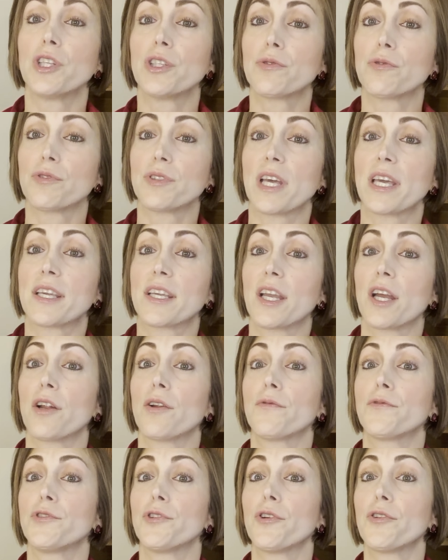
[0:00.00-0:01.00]
need to take
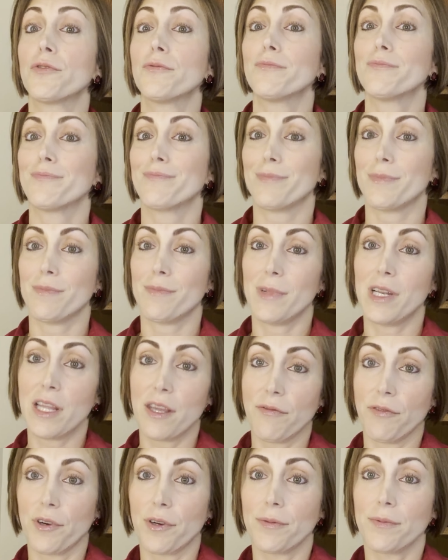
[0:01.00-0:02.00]
care of your
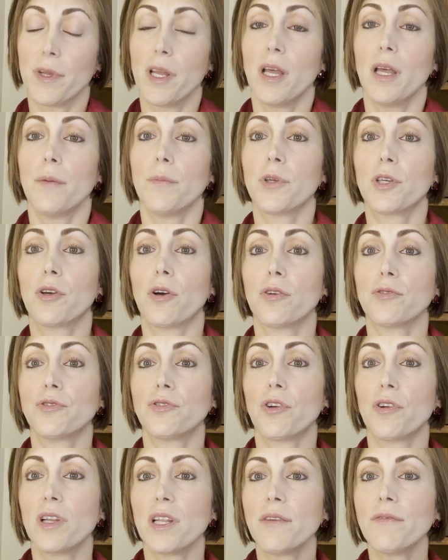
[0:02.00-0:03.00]
liver because
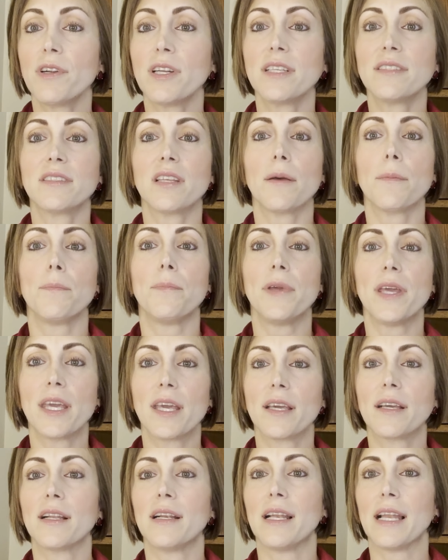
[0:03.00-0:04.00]
your liver is the
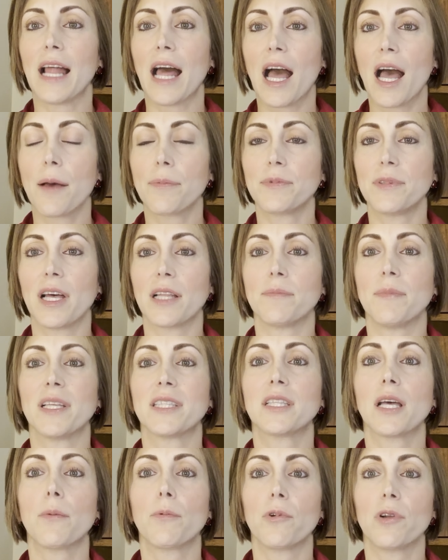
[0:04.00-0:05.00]
big lab that
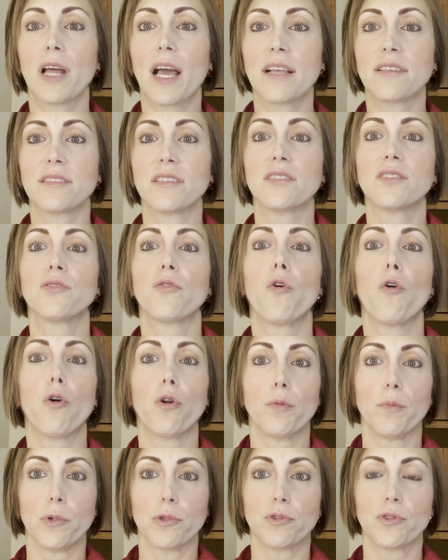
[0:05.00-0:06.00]
metabolizes
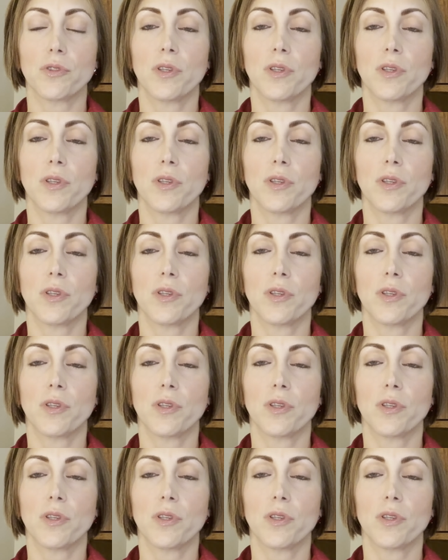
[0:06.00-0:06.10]
hormones.